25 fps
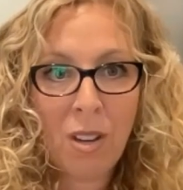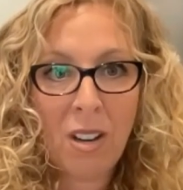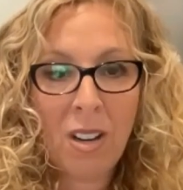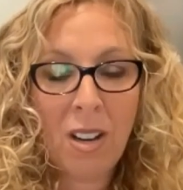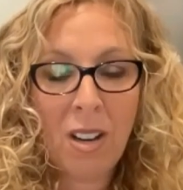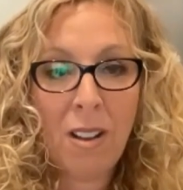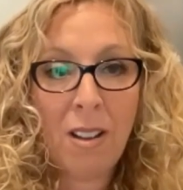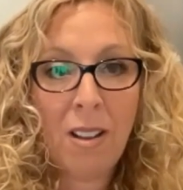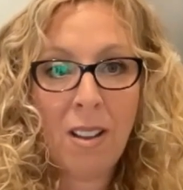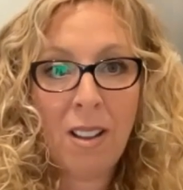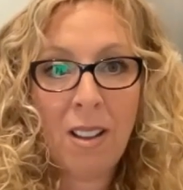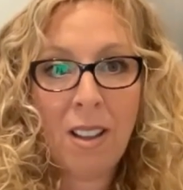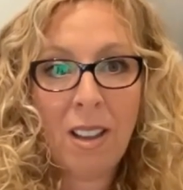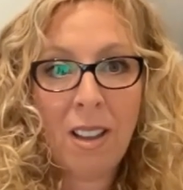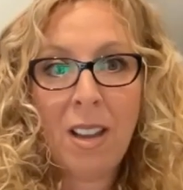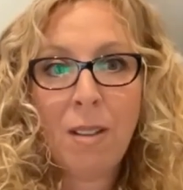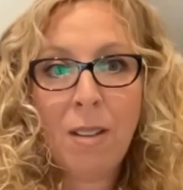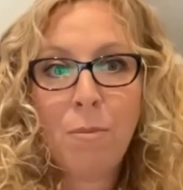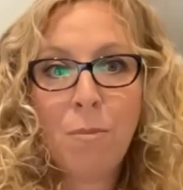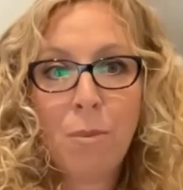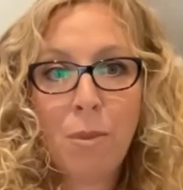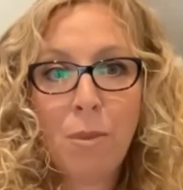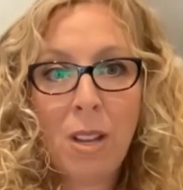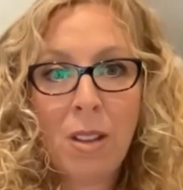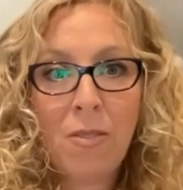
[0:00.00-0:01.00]
And I,
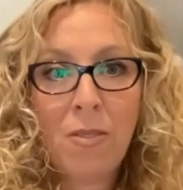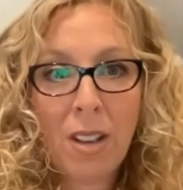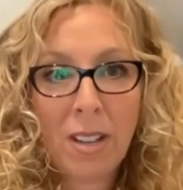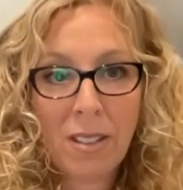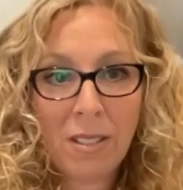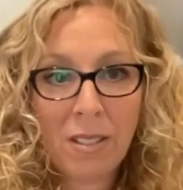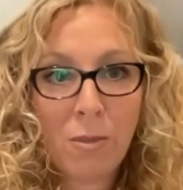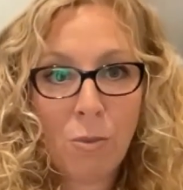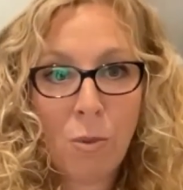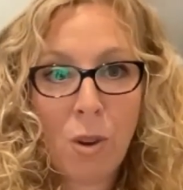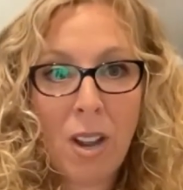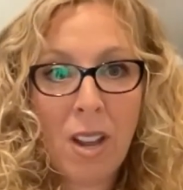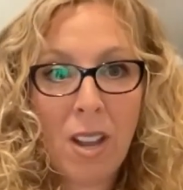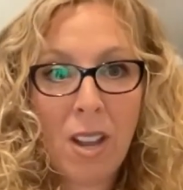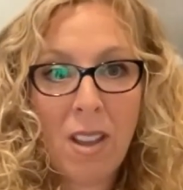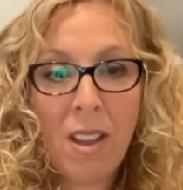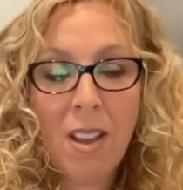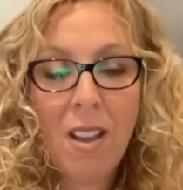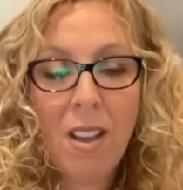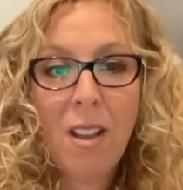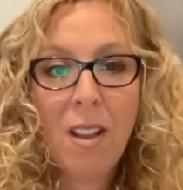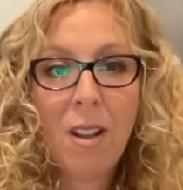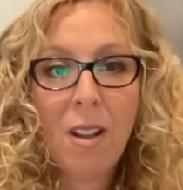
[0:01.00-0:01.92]
again, believe that's why